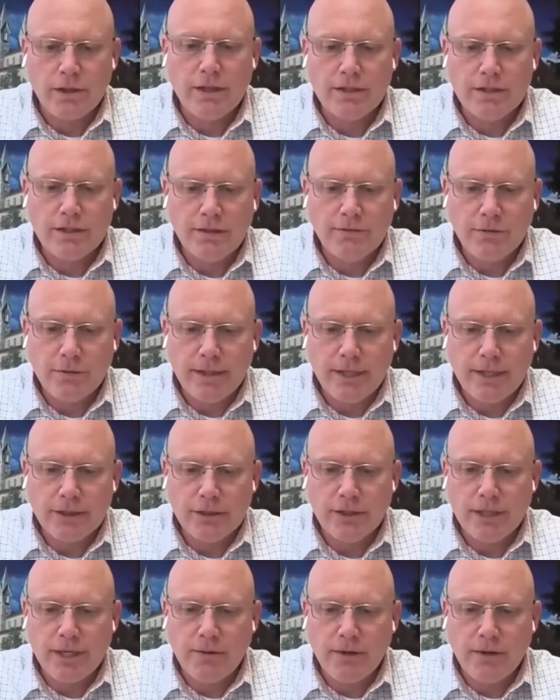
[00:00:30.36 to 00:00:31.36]
With this
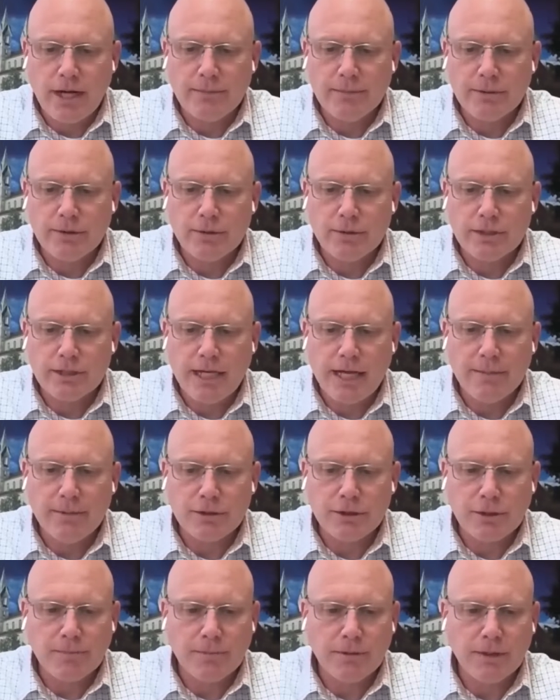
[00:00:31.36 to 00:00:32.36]
information, they were able to
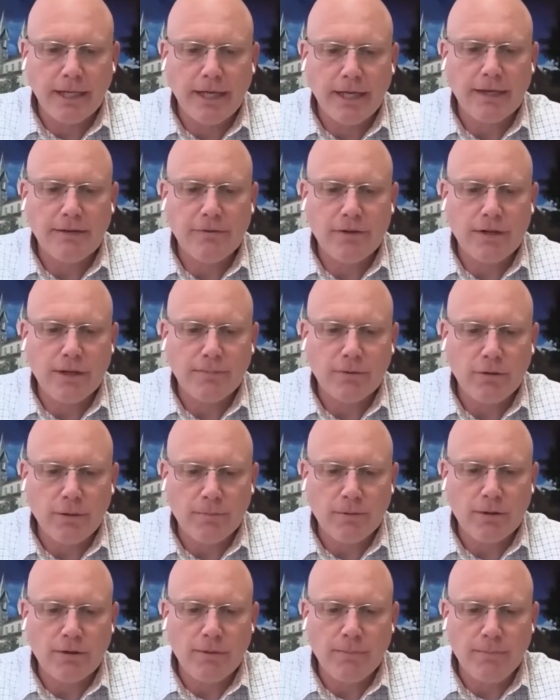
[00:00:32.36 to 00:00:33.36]
establish a plan for the
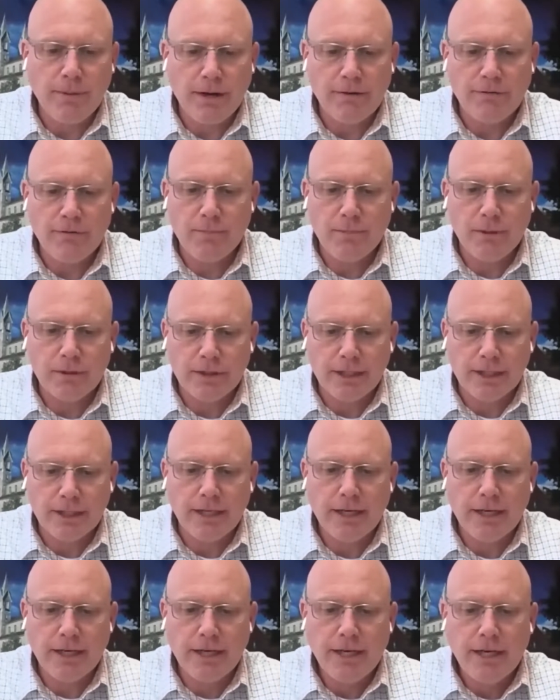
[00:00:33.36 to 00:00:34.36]
appropriate repair of the building.